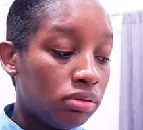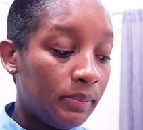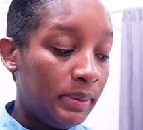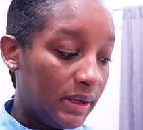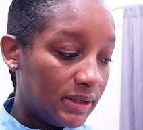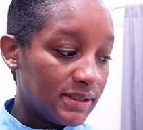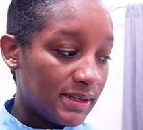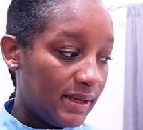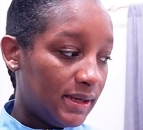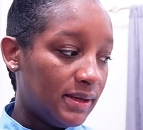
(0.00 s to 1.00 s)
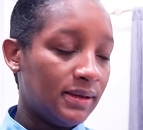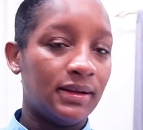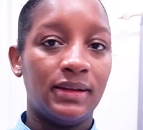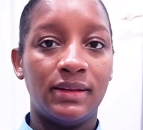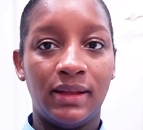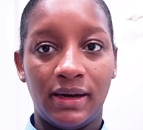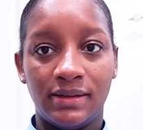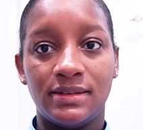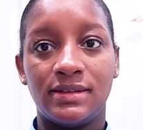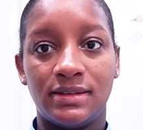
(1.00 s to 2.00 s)
Because like that
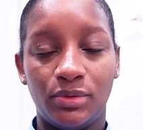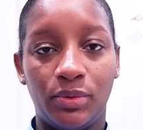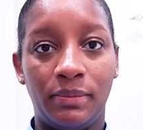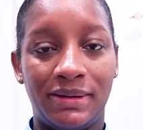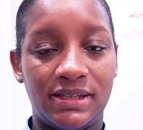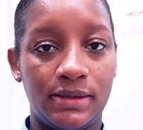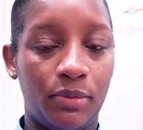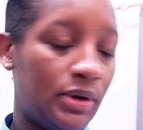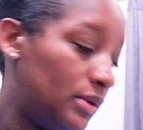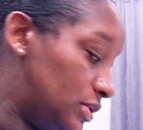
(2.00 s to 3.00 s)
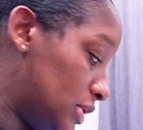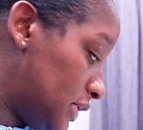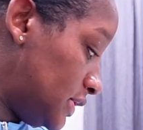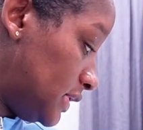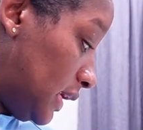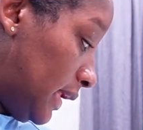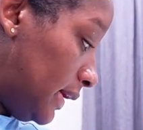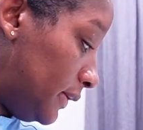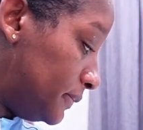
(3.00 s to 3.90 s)
is when my sleep window starts at like